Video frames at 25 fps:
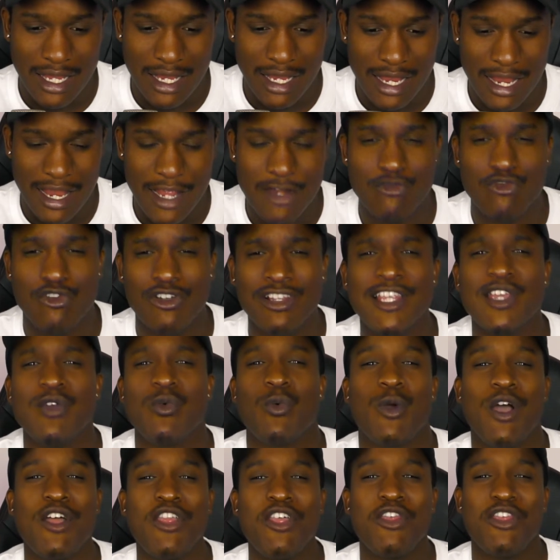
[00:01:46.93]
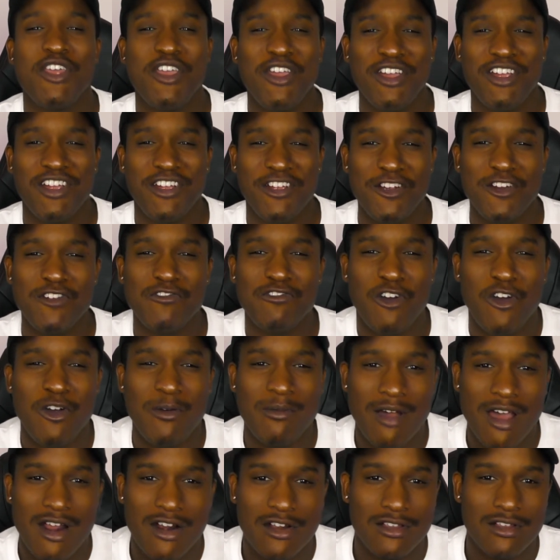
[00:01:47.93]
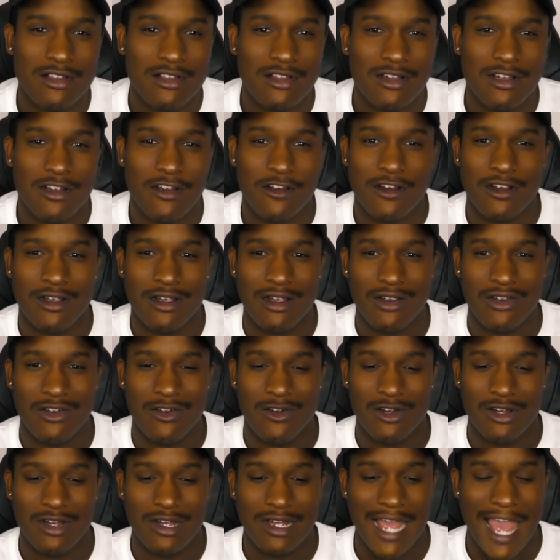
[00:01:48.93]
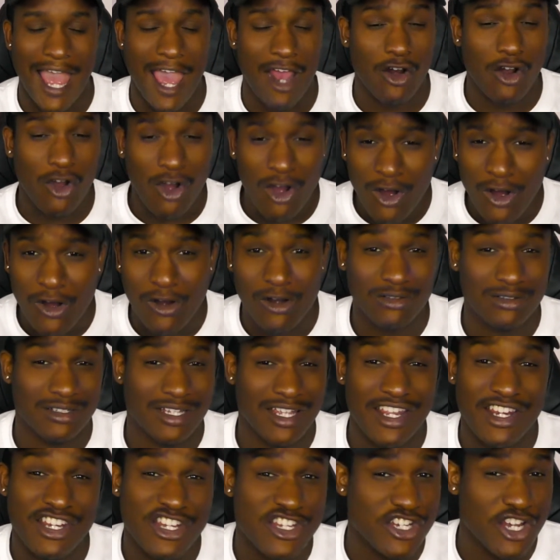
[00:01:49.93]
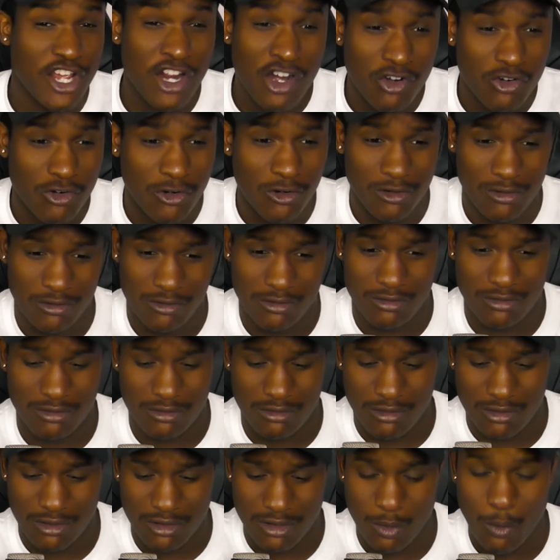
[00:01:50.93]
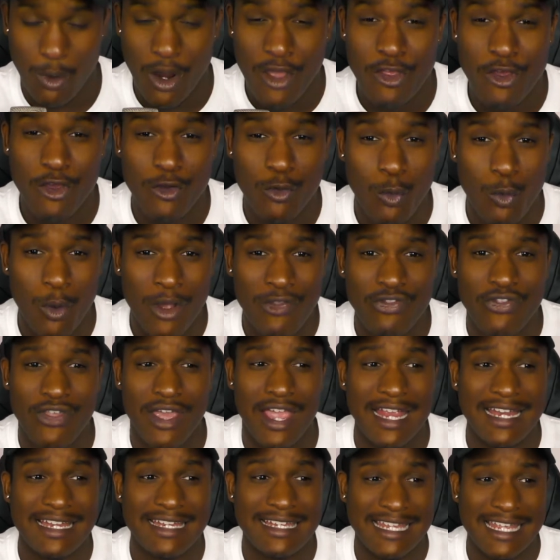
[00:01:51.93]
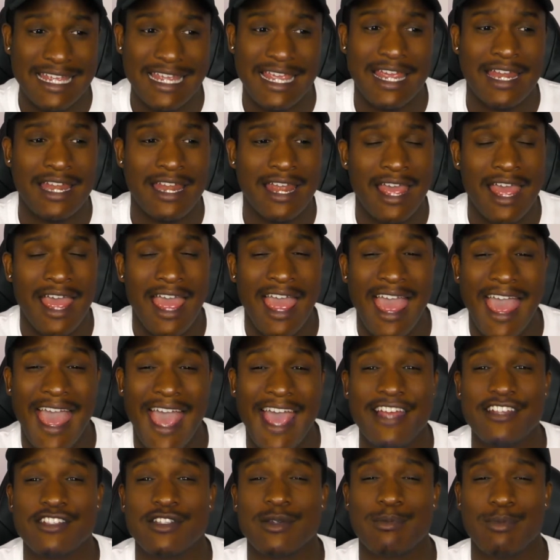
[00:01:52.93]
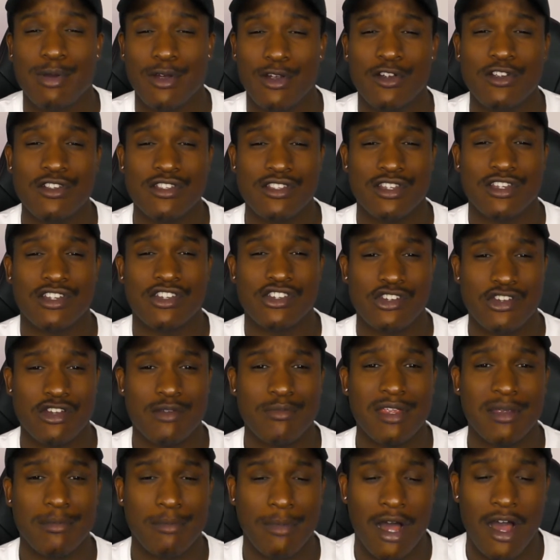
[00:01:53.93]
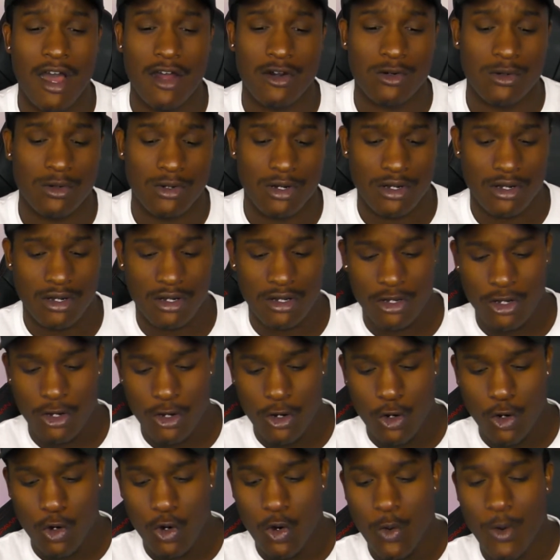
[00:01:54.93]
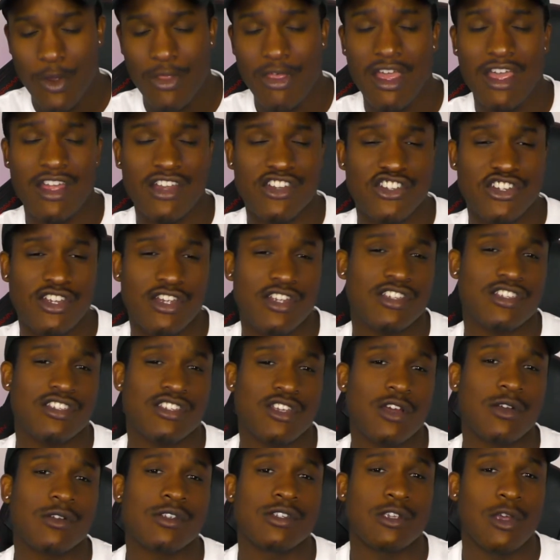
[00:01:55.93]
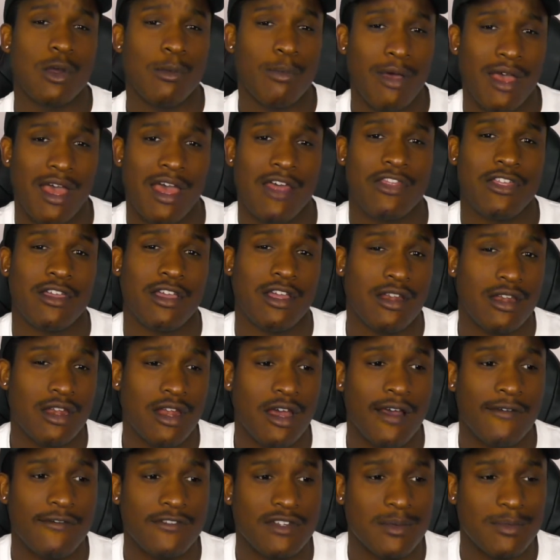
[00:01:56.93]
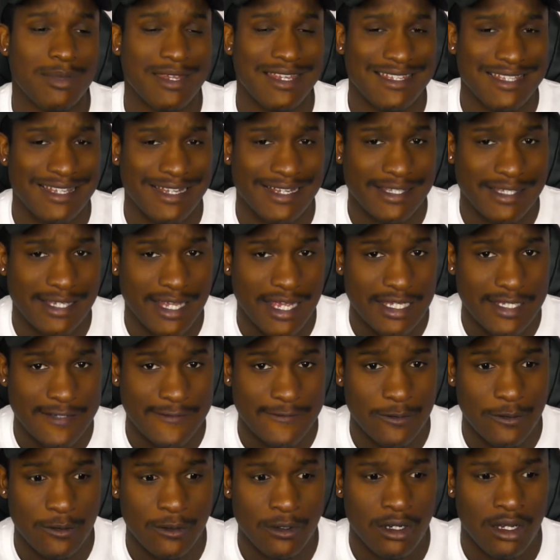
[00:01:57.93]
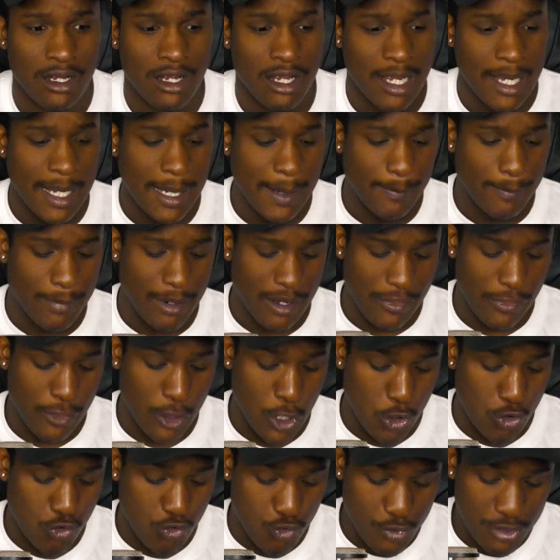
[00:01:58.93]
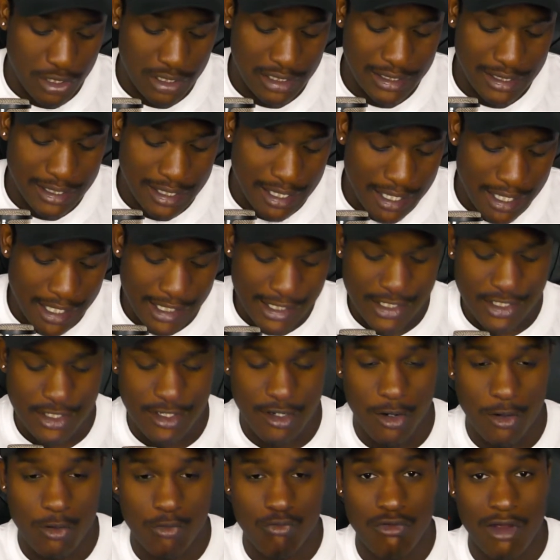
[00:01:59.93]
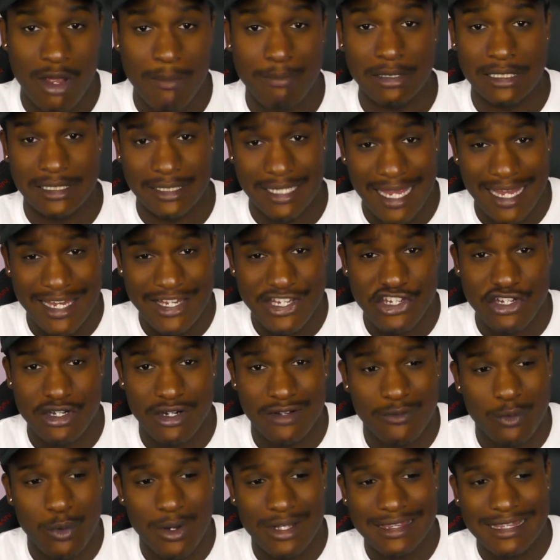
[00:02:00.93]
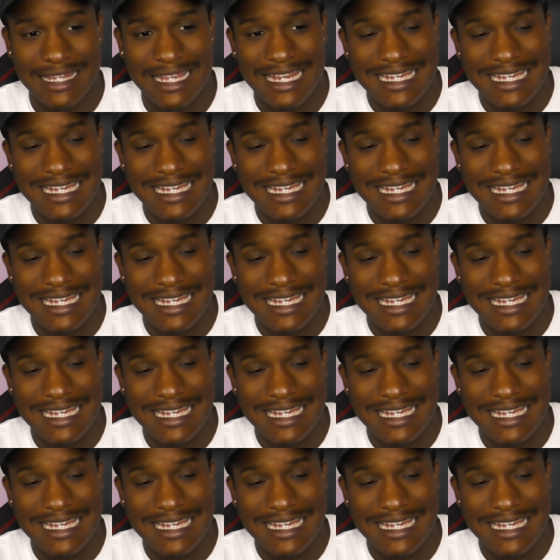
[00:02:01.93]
and really whether they're a good role model at all in general. Whether what they did as a person should be modeled, or were they just sociopathic enough to be successful, but there really is no replication of what they